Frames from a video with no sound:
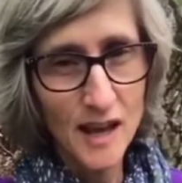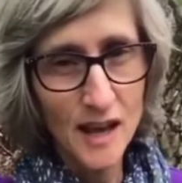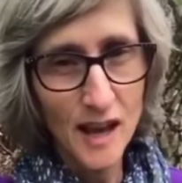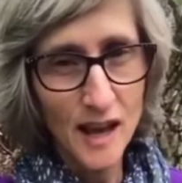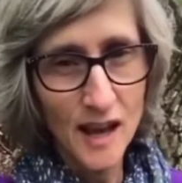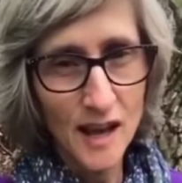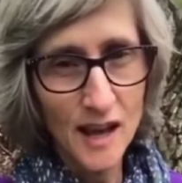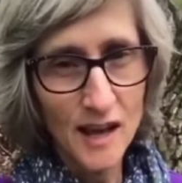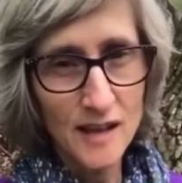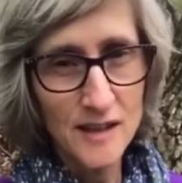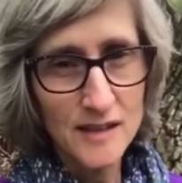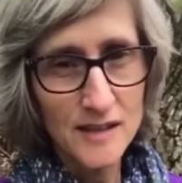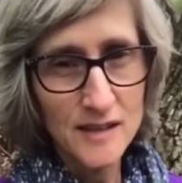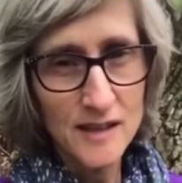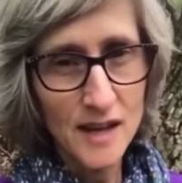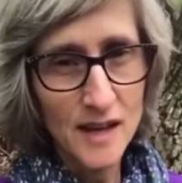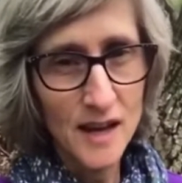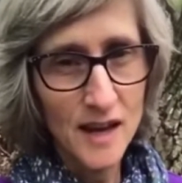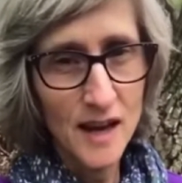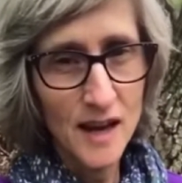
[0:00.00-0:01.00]
And
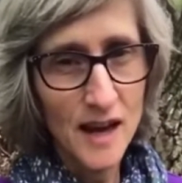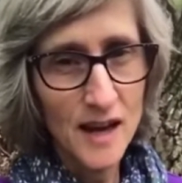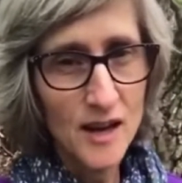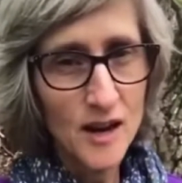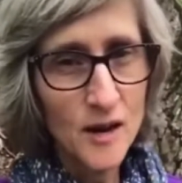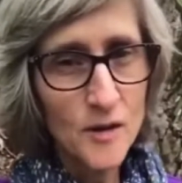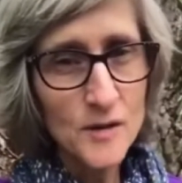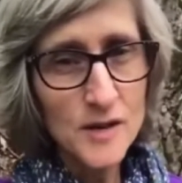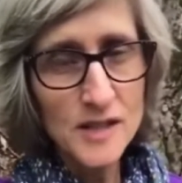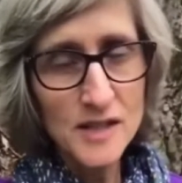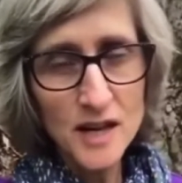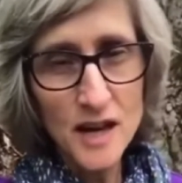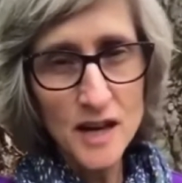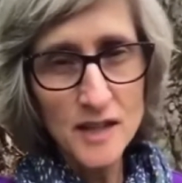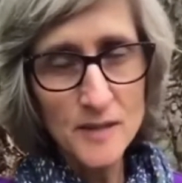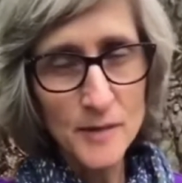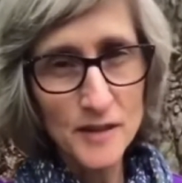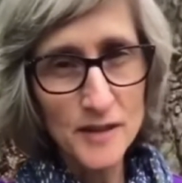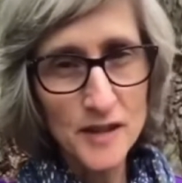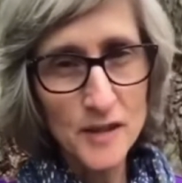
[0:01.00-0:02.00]
I always talked
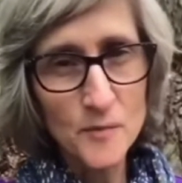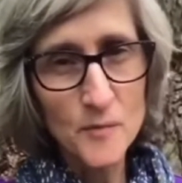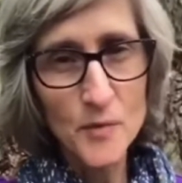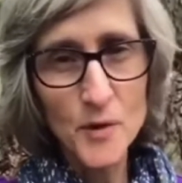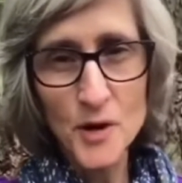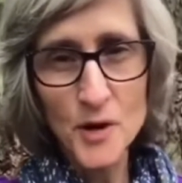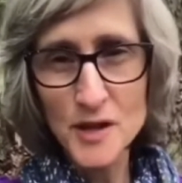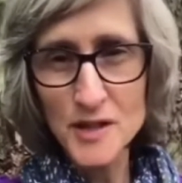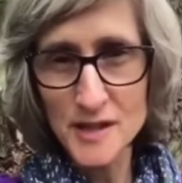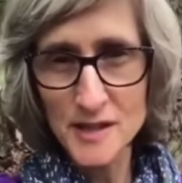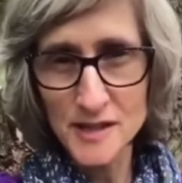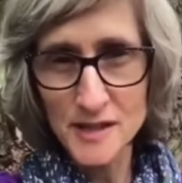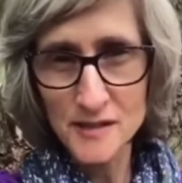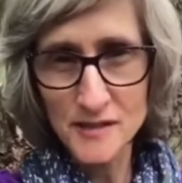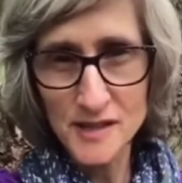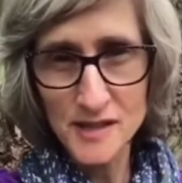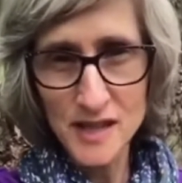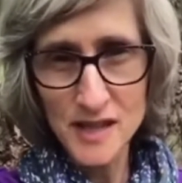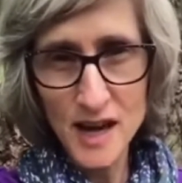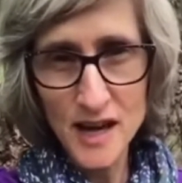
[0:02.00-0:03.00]
about the importance of
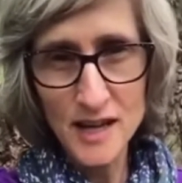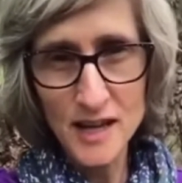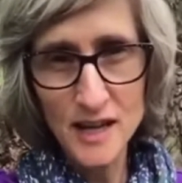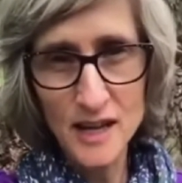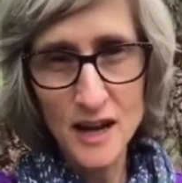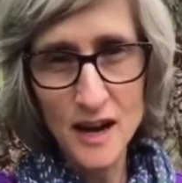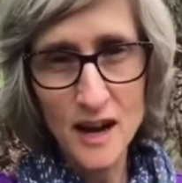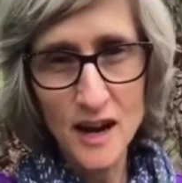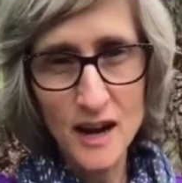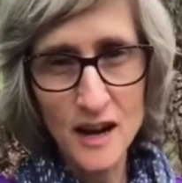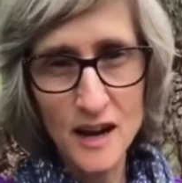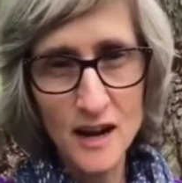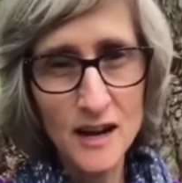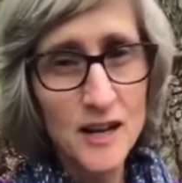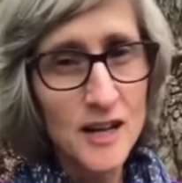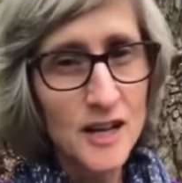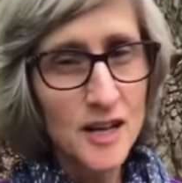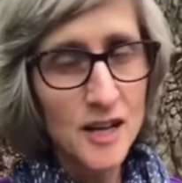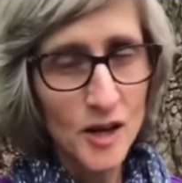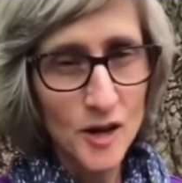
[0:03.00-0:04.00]
signing our
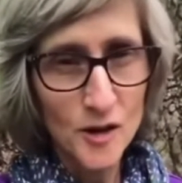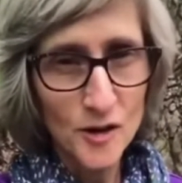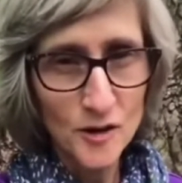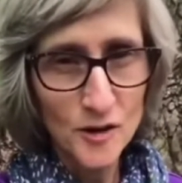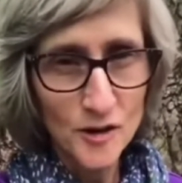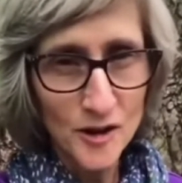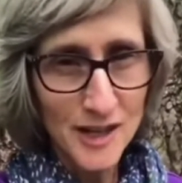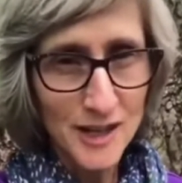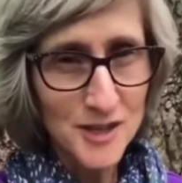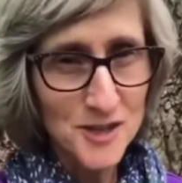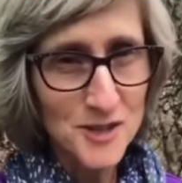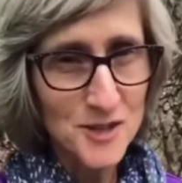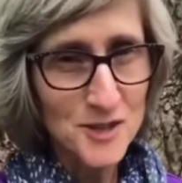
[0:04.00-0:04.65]
organ